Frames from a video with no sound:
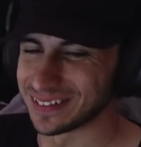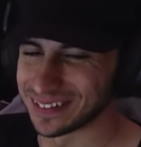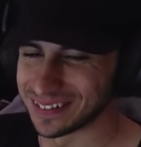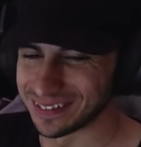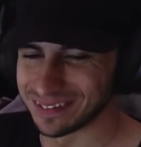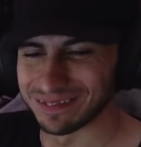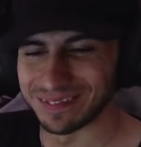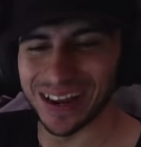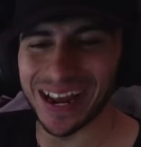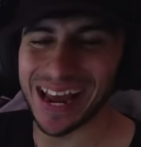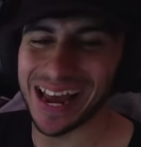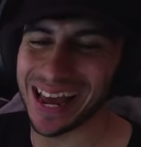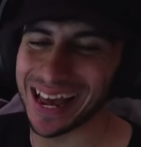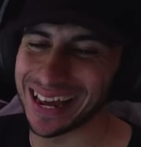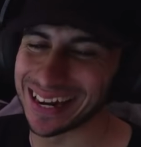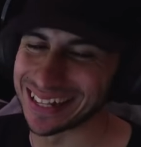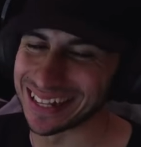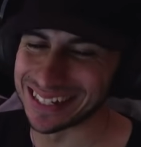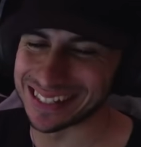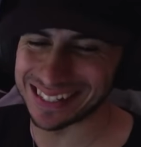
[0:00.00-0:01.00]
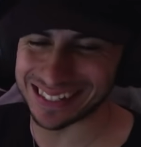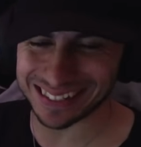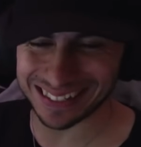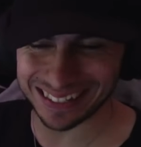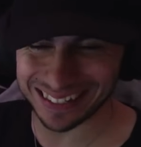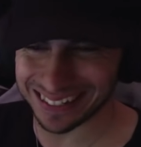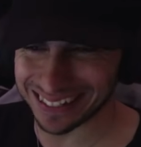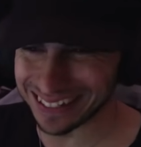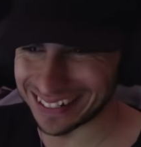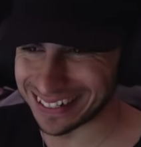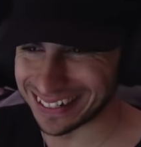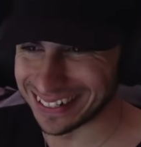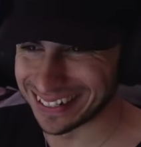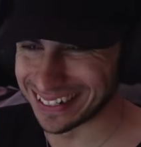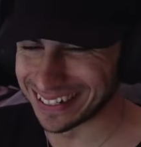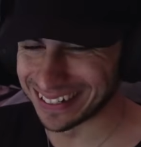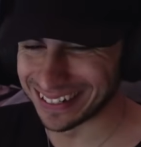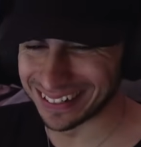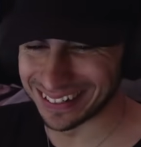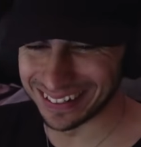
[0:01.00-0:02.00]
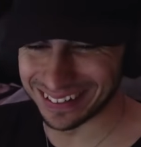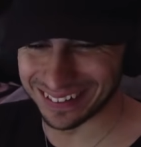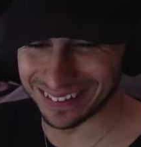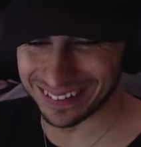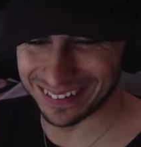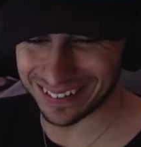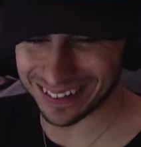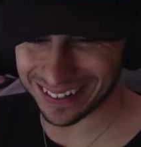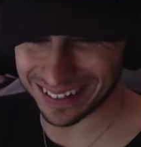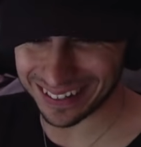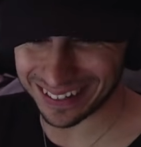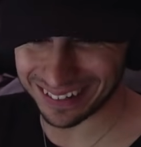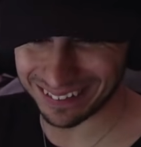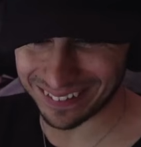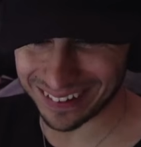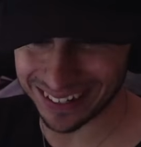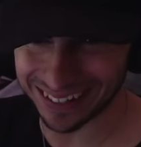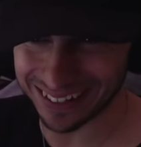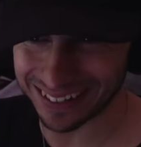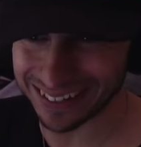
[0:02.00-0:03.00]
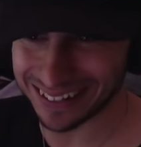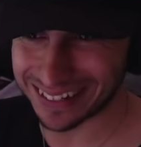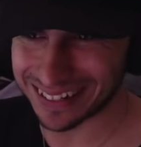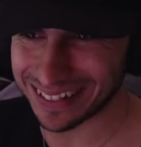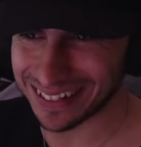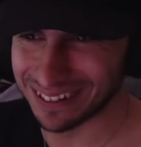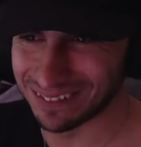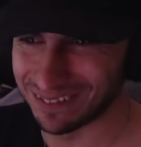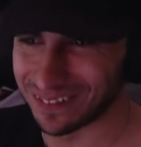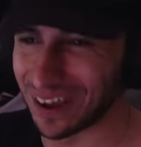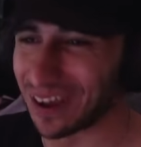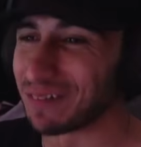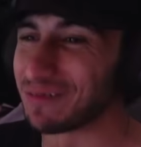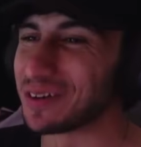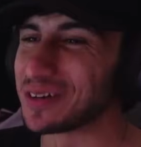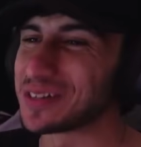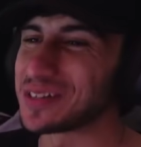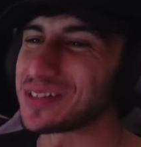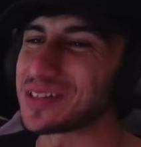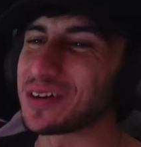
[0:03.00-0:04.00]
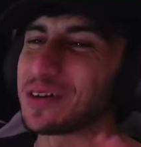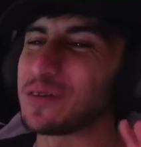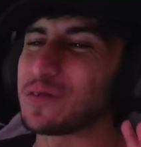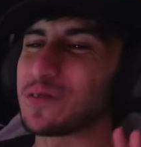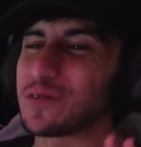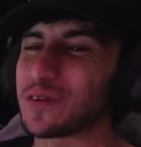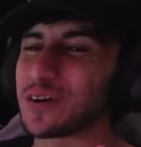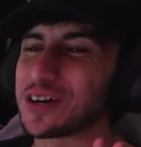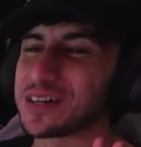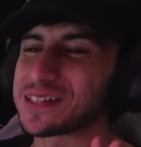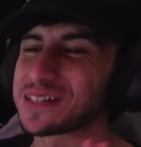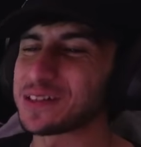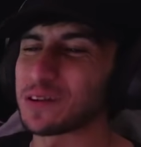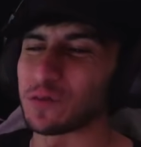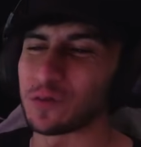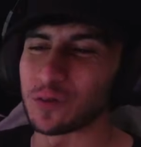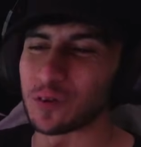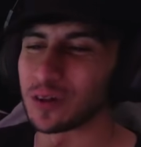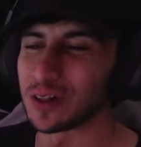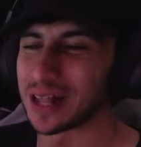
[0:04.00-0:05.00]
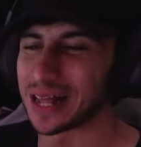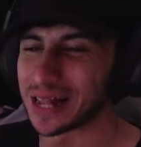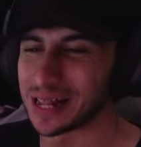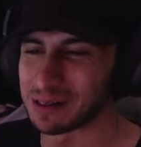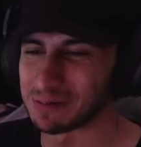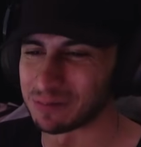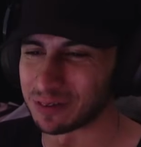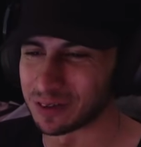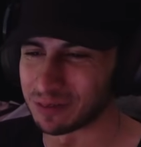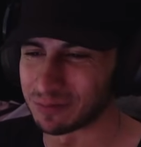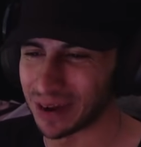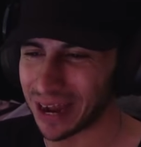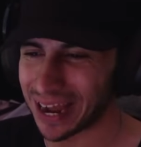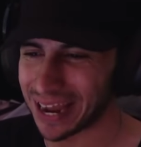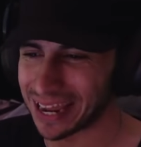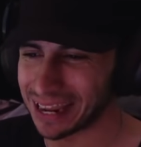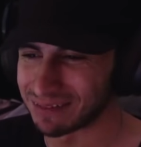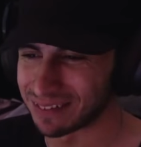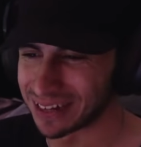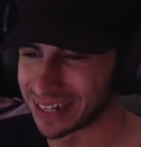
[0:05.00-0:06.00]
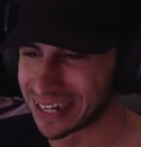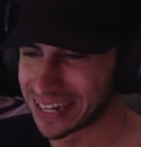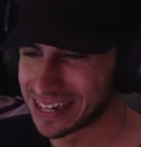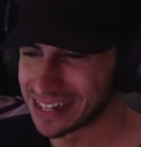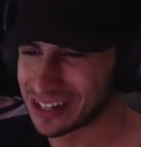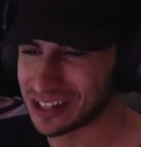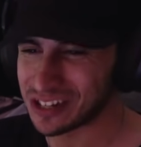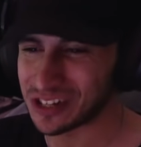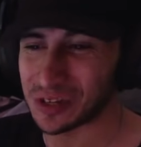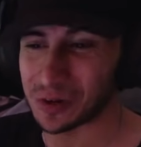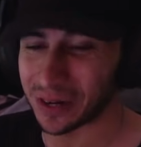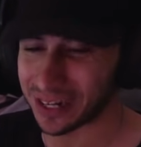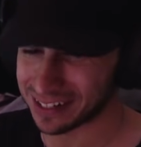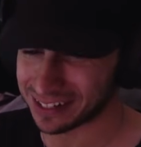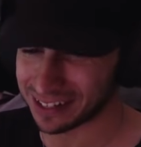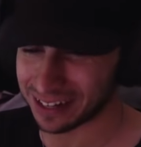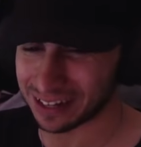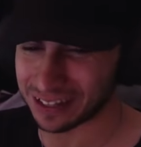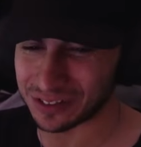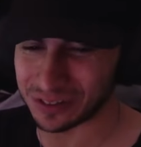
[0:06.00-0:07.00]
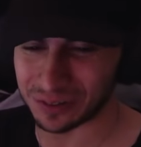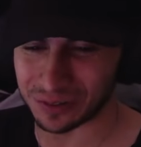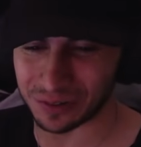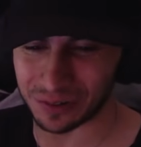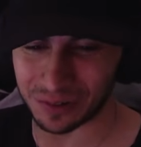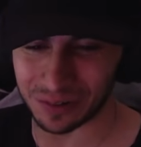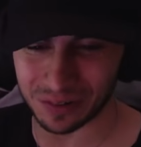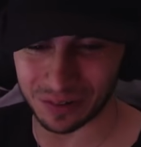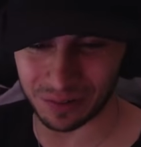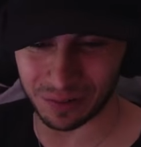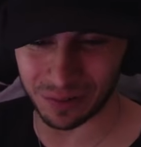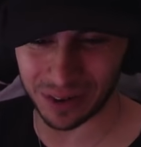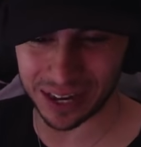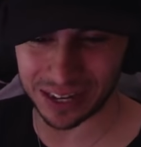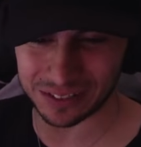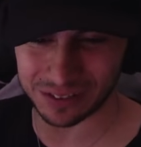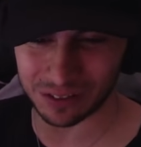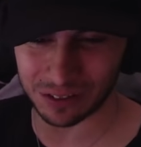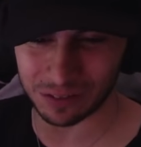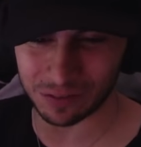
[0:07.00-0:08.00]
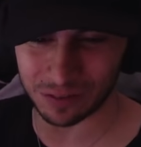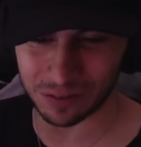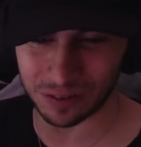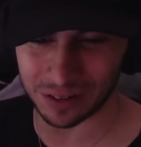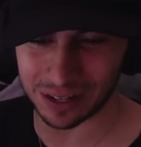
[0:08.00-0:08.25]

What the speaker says: man. That's, wait, Babymonster first full album. I'm so excited to react to a full